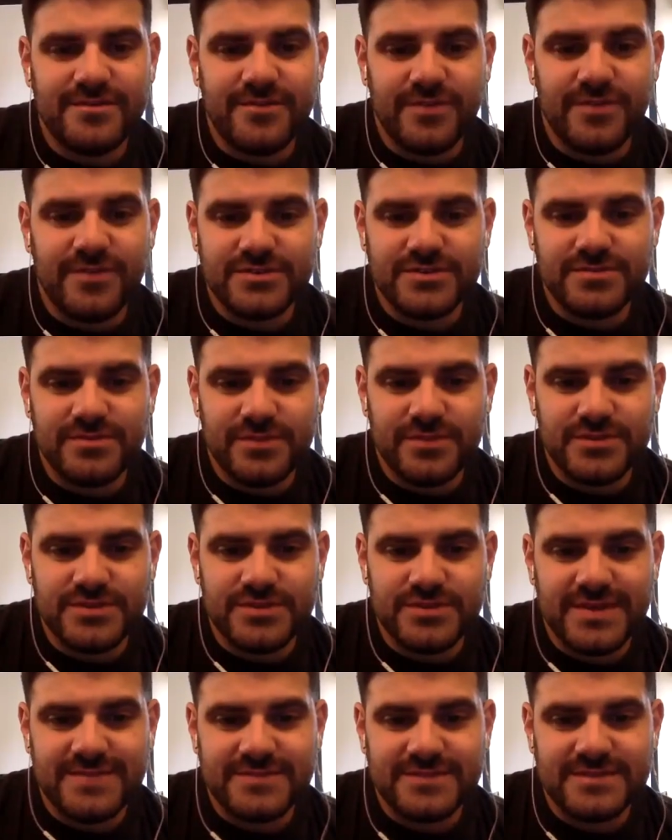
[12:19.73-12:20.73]
with what
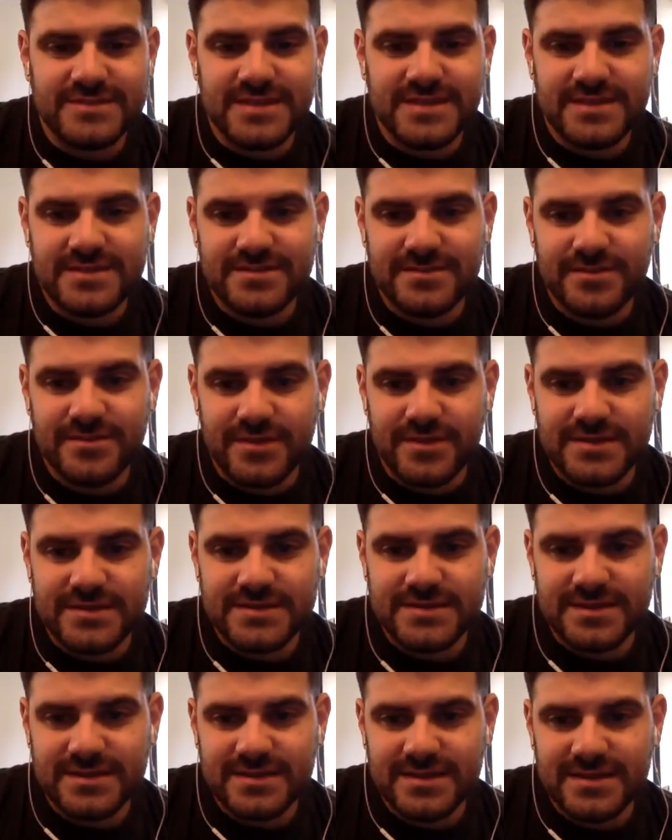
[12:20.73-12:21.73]
James has said, to be
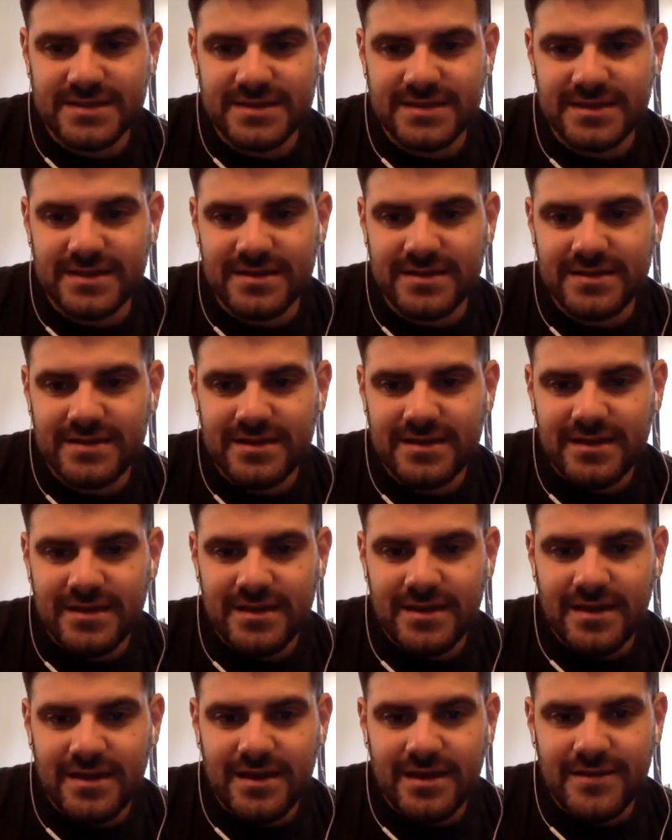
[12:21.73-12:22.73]
honest. I think that
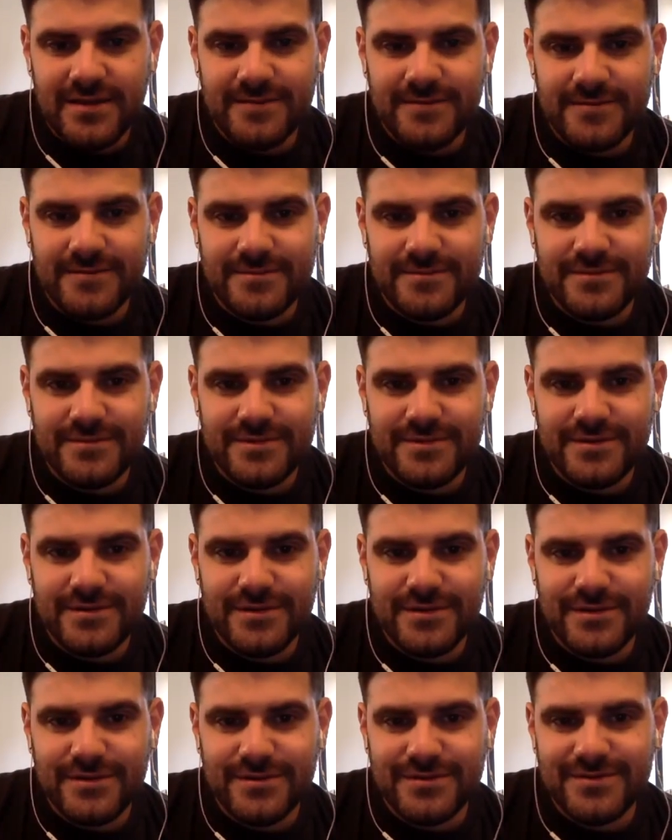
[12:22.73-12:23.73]

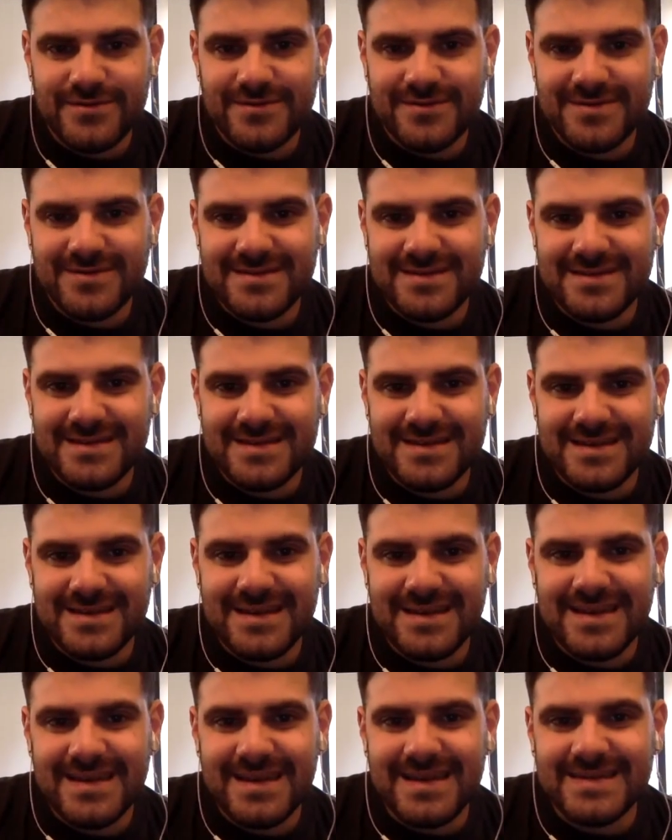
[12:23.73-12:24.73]
you know,
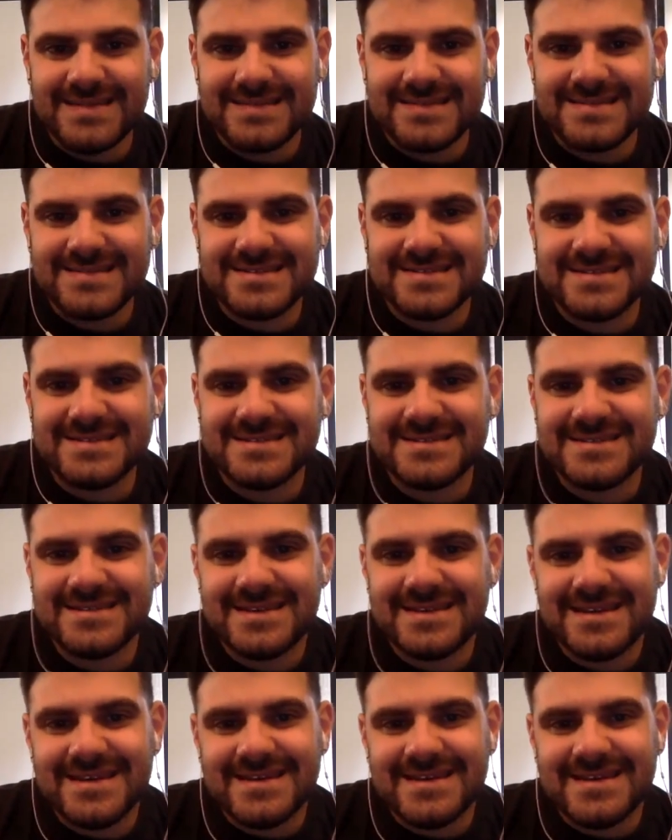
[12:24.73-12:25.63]
it's